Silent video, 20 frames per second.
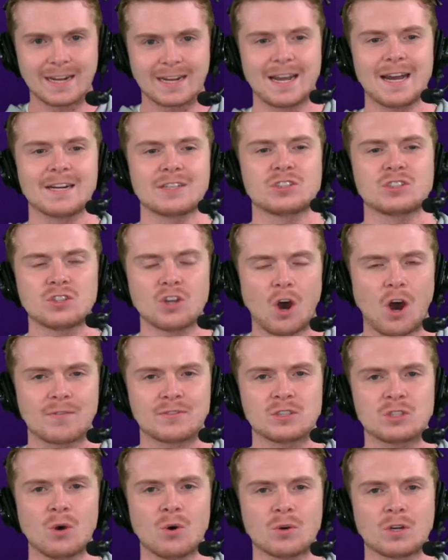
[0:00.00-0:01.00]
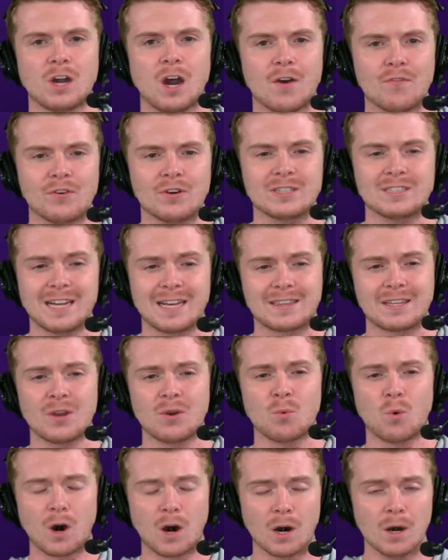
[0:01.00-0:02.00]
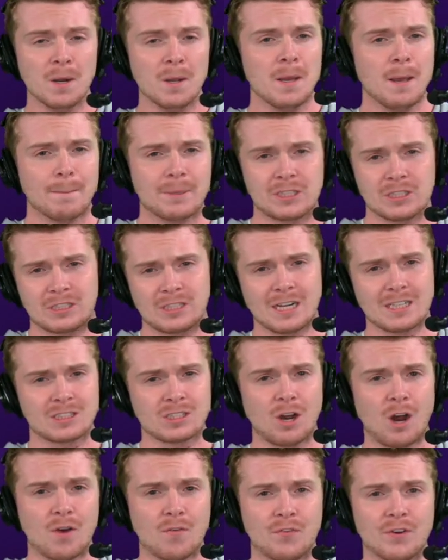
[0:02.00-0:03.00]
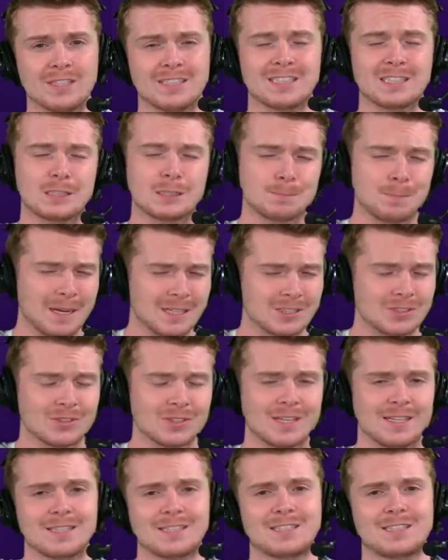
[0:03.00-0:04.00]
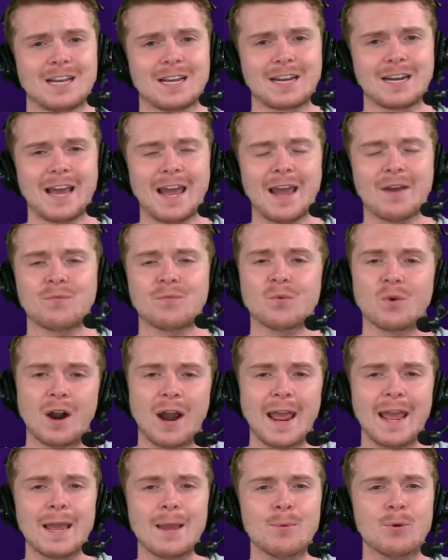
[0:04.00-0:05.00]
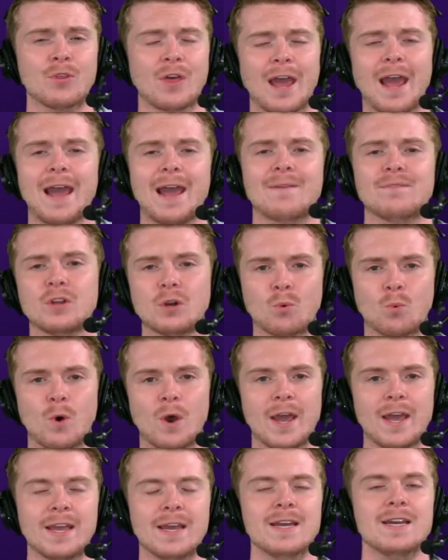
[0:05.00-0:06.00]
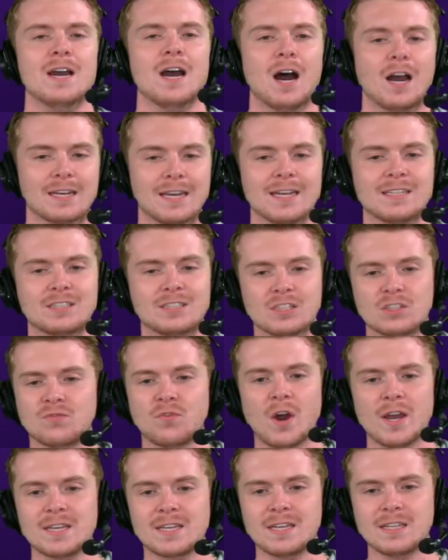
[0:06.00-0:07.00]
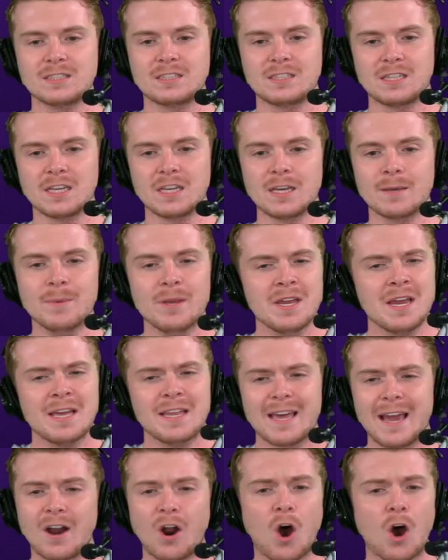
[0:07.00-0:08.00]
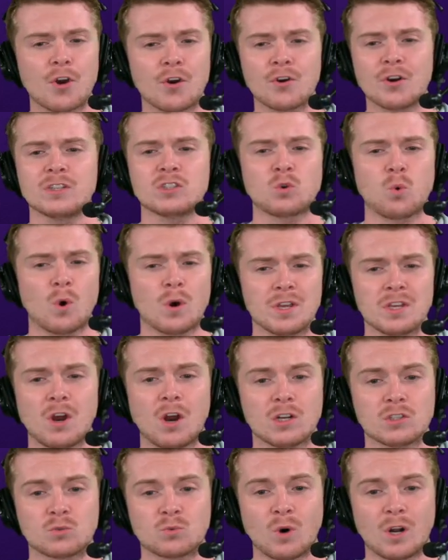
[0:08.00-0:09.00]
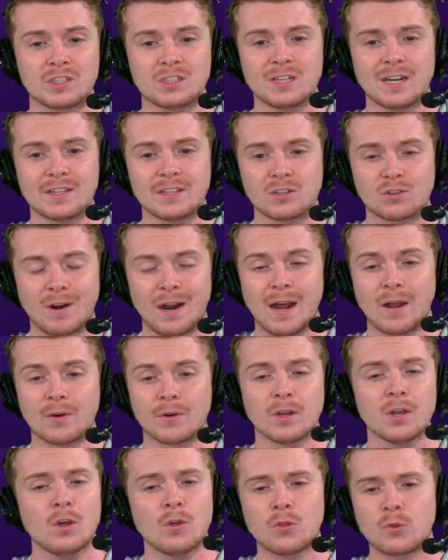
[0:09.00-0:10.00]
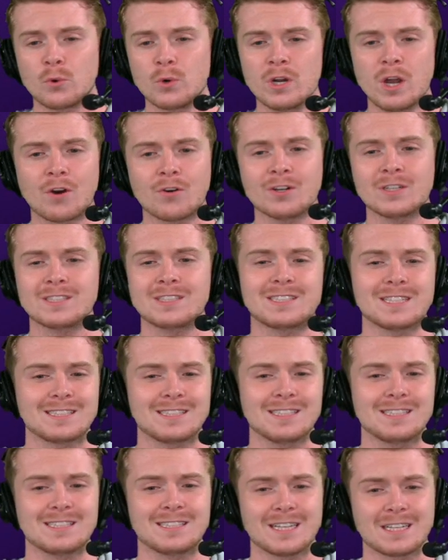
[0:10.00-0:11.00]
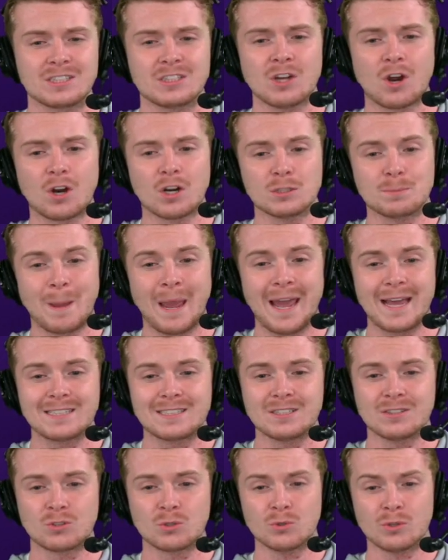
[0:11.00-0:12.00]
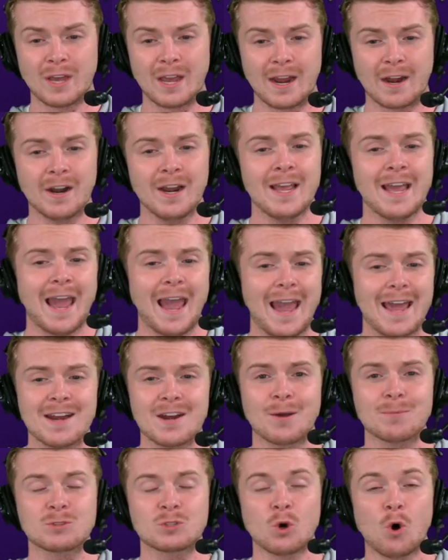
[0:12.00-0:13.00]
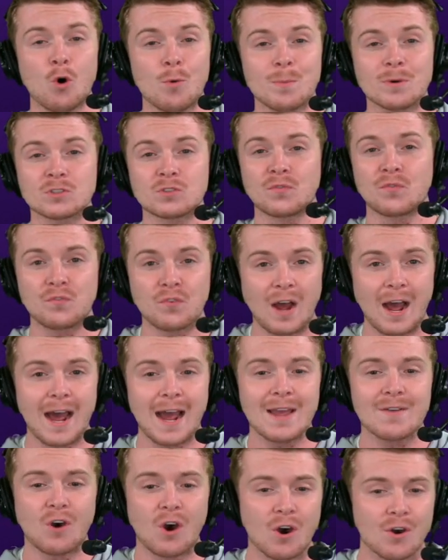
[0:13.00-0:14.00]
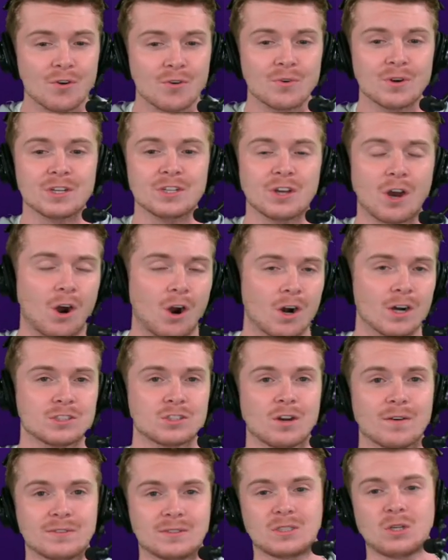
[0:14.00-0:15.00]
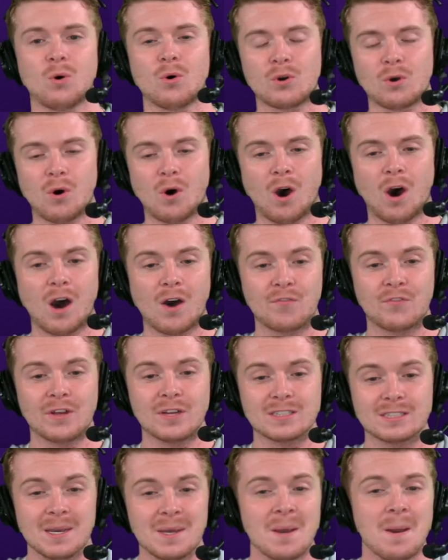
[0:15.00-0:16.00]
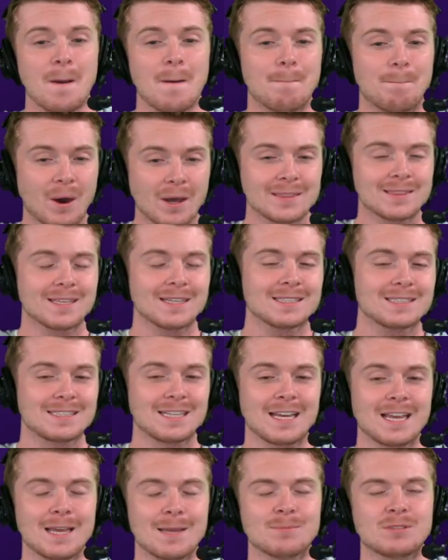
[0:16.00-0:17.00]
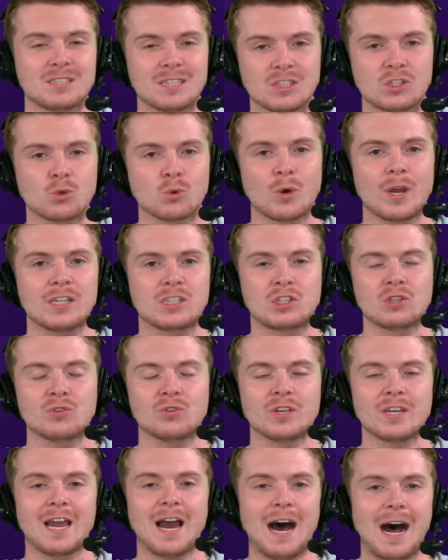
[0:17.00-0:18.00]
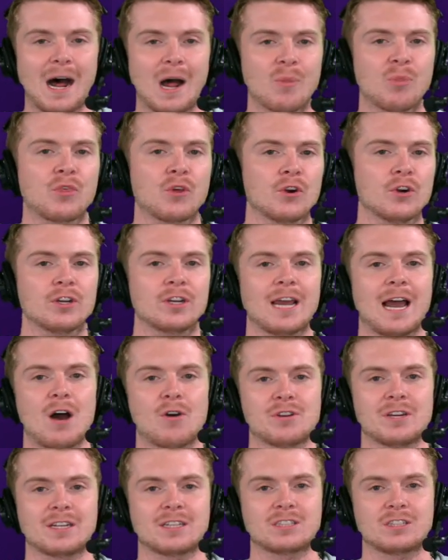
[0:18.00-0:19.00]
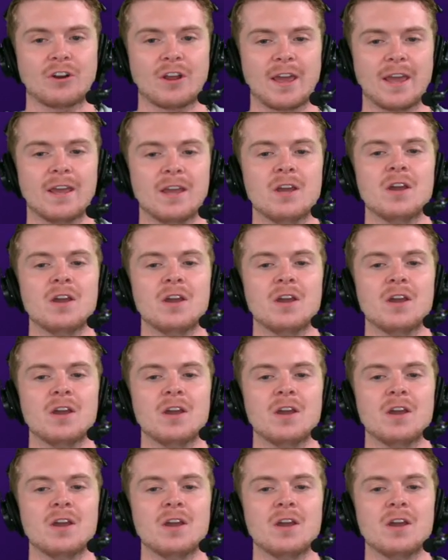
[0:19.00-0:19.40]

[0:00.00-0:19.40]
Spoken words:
kind of soft zone coverage that they were. But the Jets offense, especially in the second half, were able to have their way against this Vikings team. They had 120 yards rushing on the ground, 366 yards passing through the air, adding up to almost 500 yards of total offense. But this team, situationally, on third down yesterday,